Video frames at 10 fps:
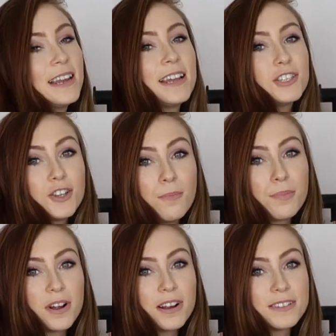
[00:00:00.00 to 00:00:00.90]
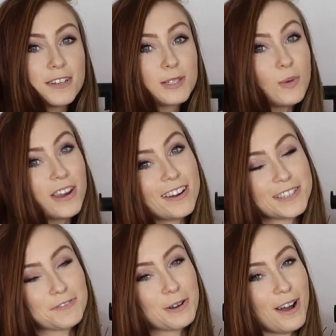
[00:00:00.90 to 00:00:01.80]
like jumpers or
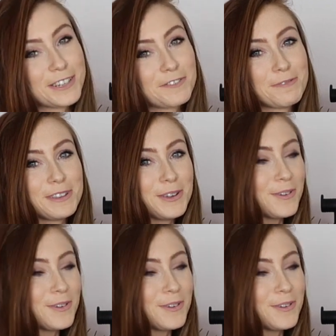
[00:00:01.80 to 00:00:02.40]
sweaters if you're watching from the